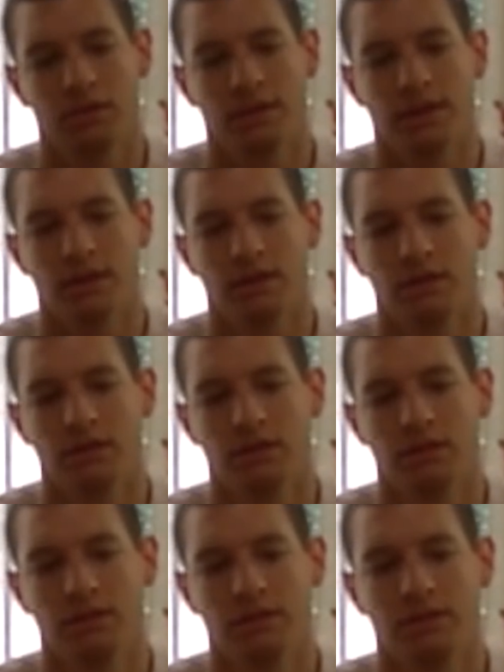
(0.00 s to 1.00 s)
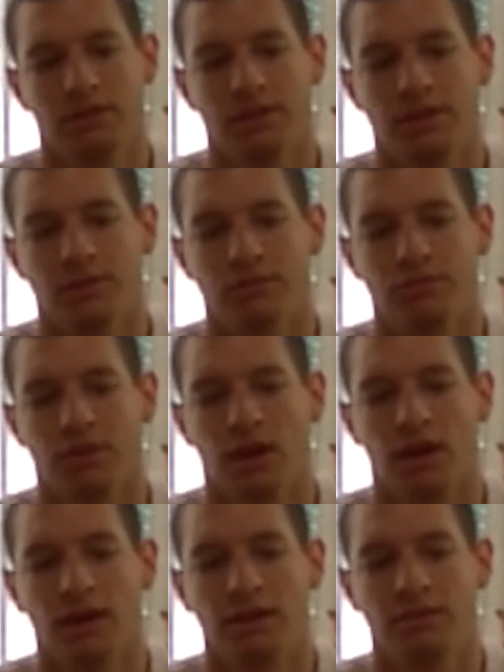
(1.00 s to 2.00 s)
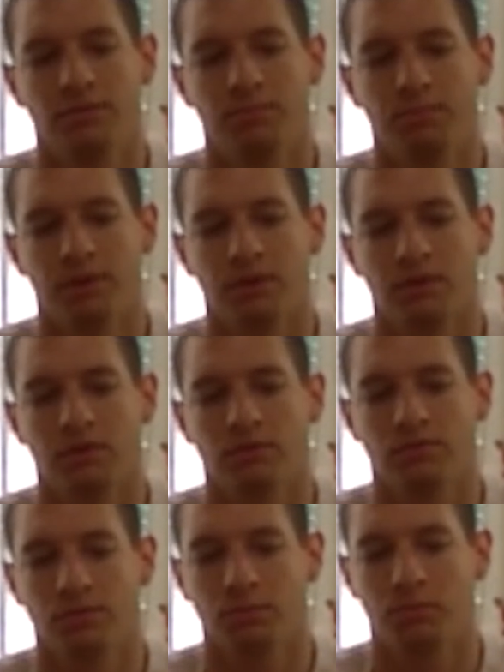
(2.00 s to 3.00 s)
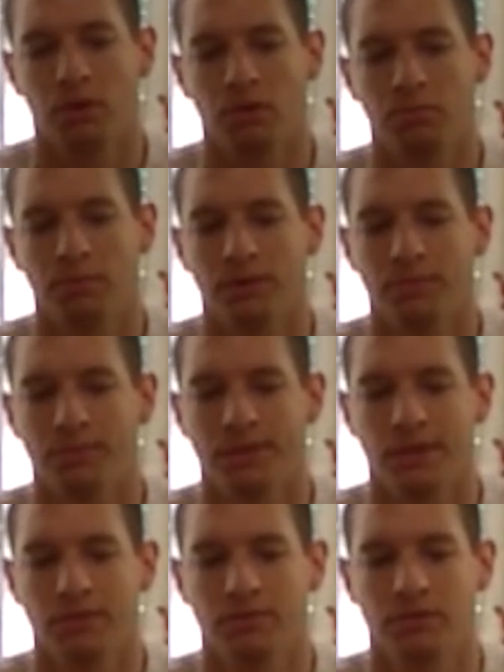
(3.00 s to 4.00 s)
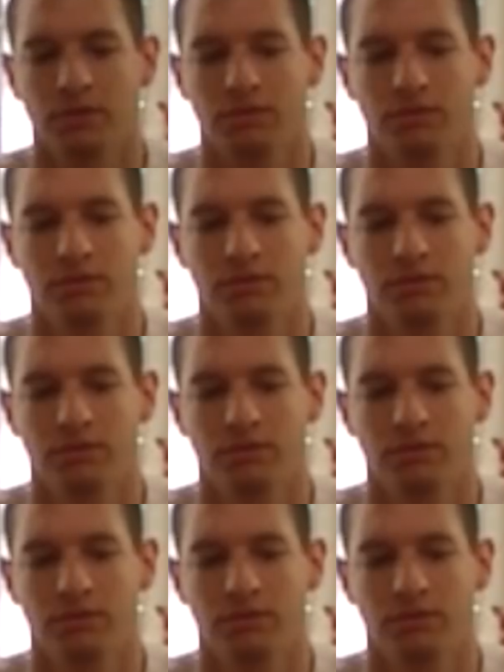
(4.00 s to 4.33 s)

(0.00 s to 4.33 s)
Yeah. And they use dried miracle fruit pulp and potato starch.